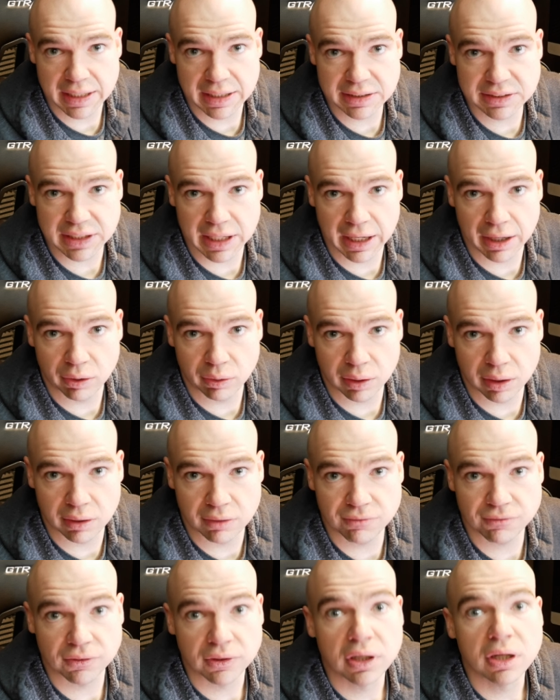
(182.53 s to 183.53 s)
is out
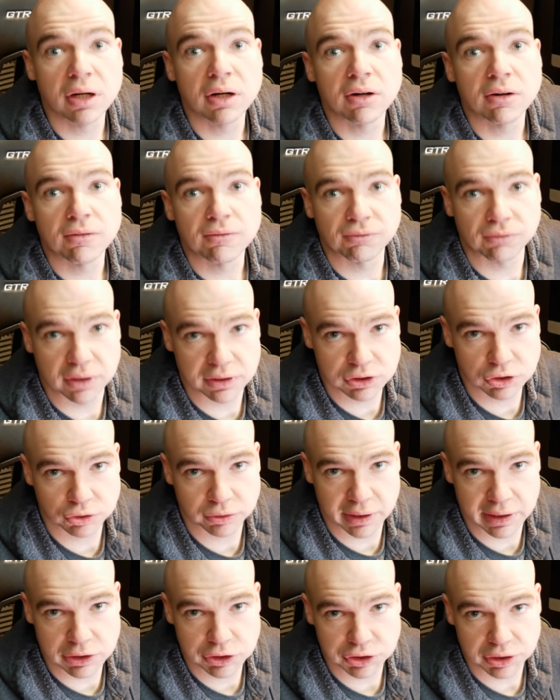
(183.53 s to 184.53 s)
of
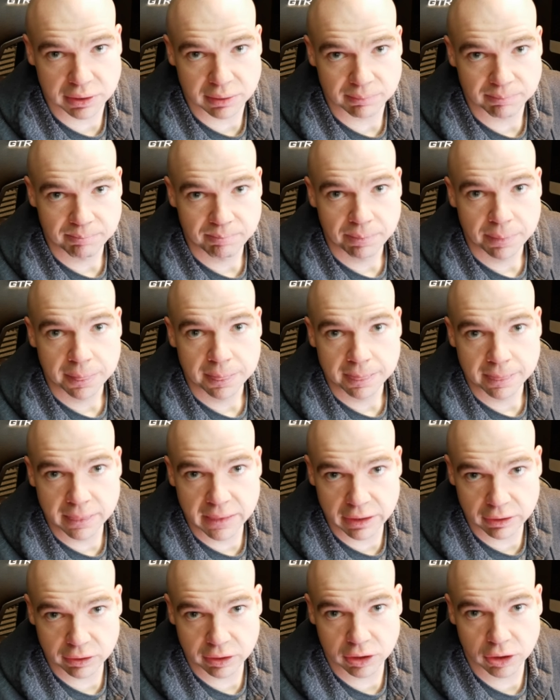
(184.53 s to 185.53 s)
frustration.
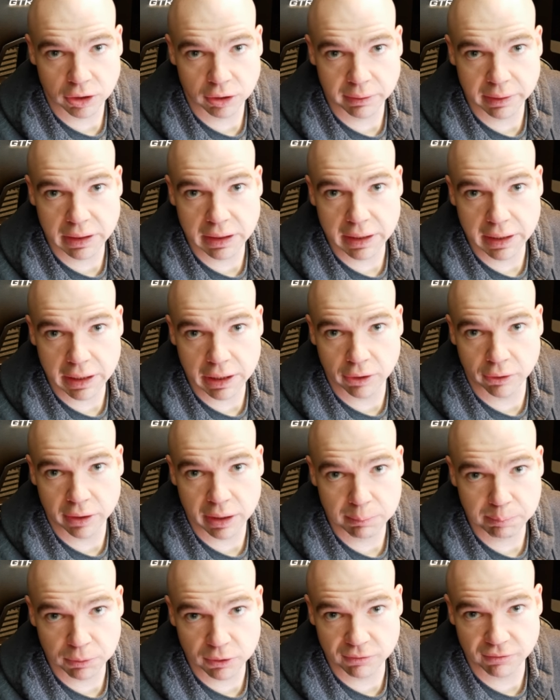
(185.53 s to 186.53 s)
Their current
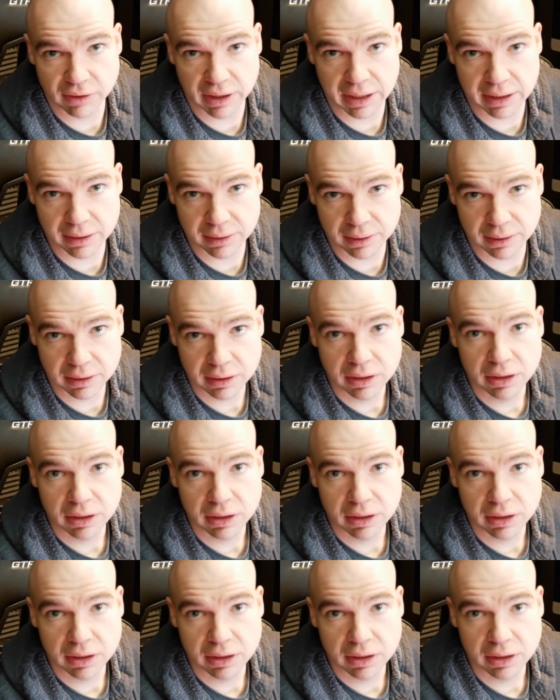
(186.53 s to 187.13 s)
internet provider